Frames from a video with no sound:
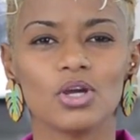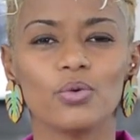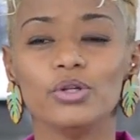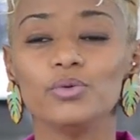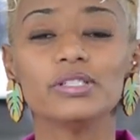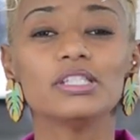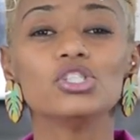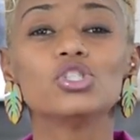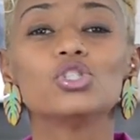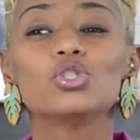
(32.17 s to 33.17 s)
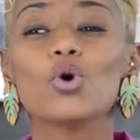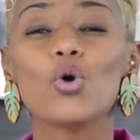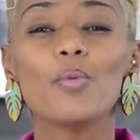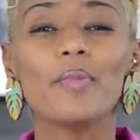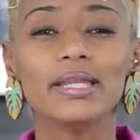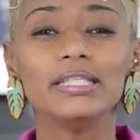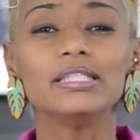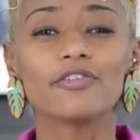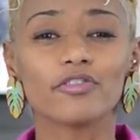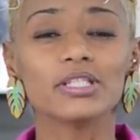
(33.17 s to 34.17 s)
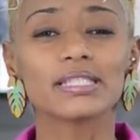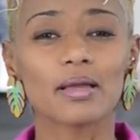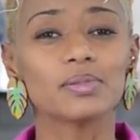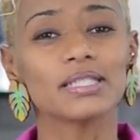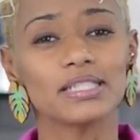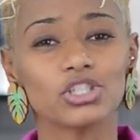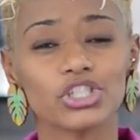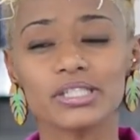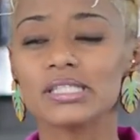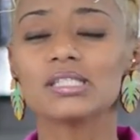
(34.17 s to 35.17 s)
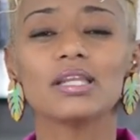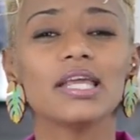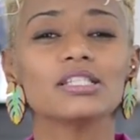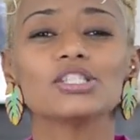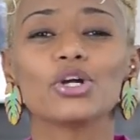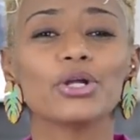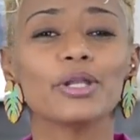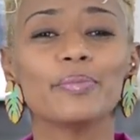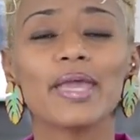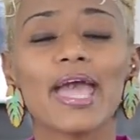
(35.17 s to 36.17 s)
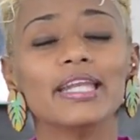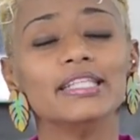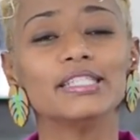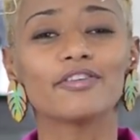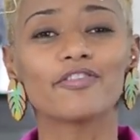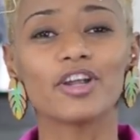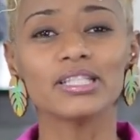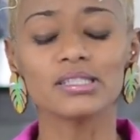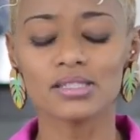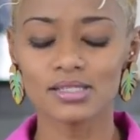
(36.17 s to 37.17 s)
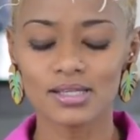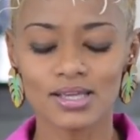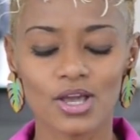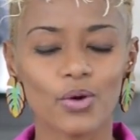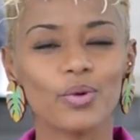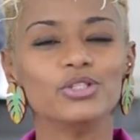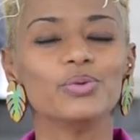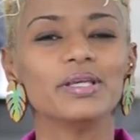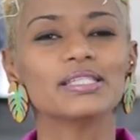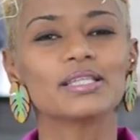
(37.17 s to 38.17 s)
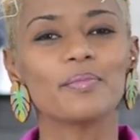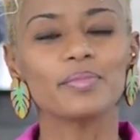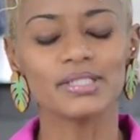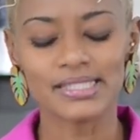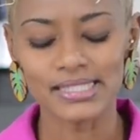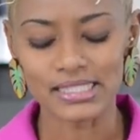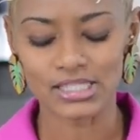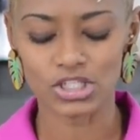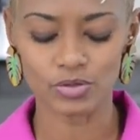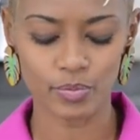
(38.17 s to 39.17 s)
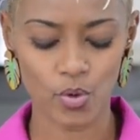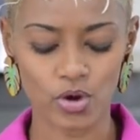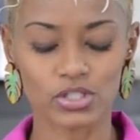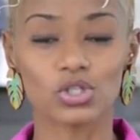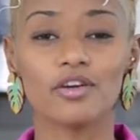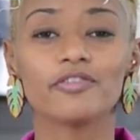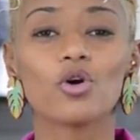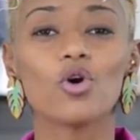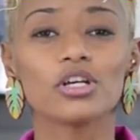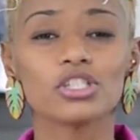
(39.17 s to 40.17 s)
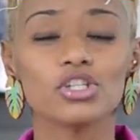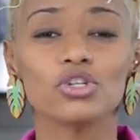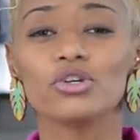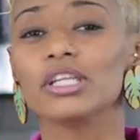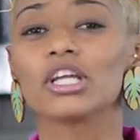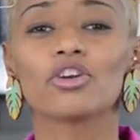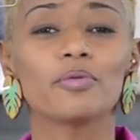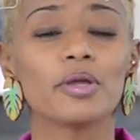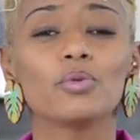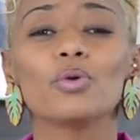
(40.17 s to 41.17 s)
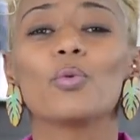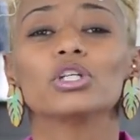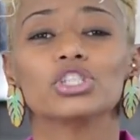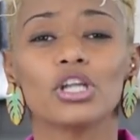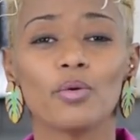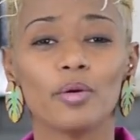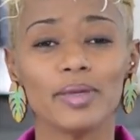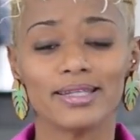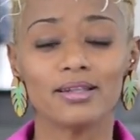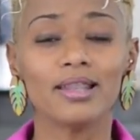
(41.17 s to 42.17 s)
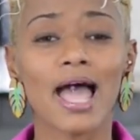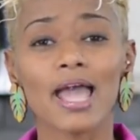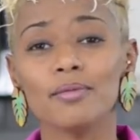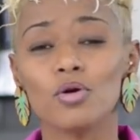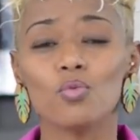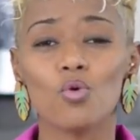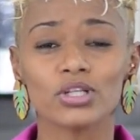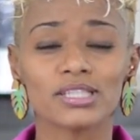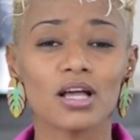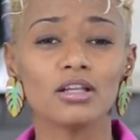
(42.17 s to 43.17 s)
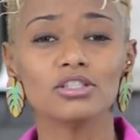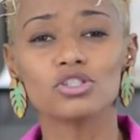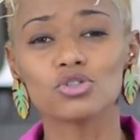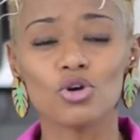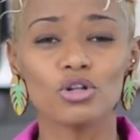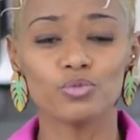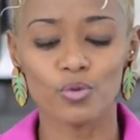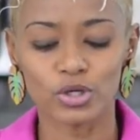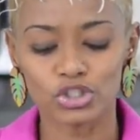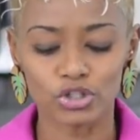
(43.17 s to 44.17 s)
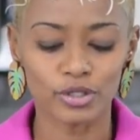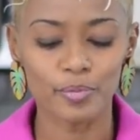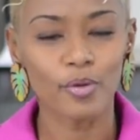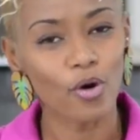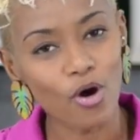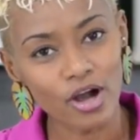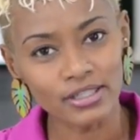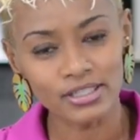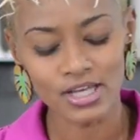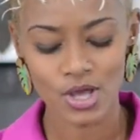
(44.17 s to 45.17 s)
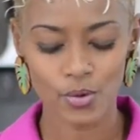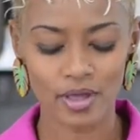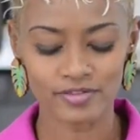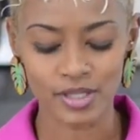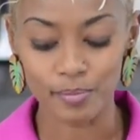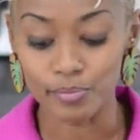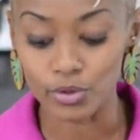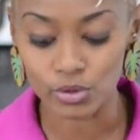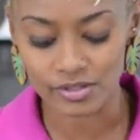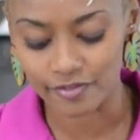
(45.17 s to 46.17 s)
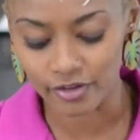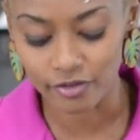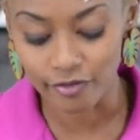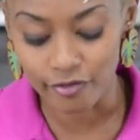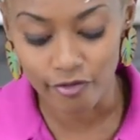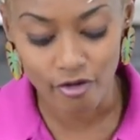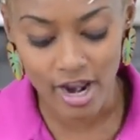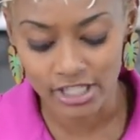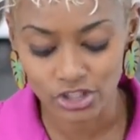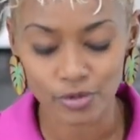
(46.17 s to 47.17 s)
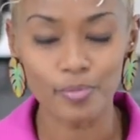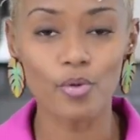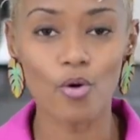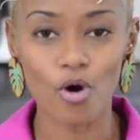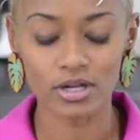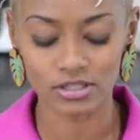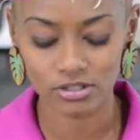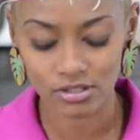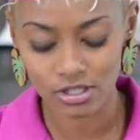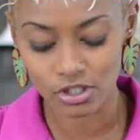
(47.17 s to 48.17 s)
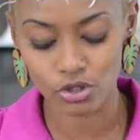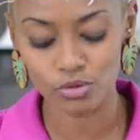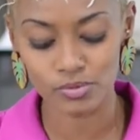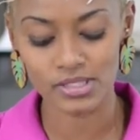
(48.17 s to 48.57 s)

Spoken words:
We do it in so many different types of dishes. Today is not going to be any different. We're doing some seasoned pork. So of course, you know, in the Caribbean, we wash in our meat. Lime, water, a little salt. We wash out the pork. We have some beautiful fresh pork cubes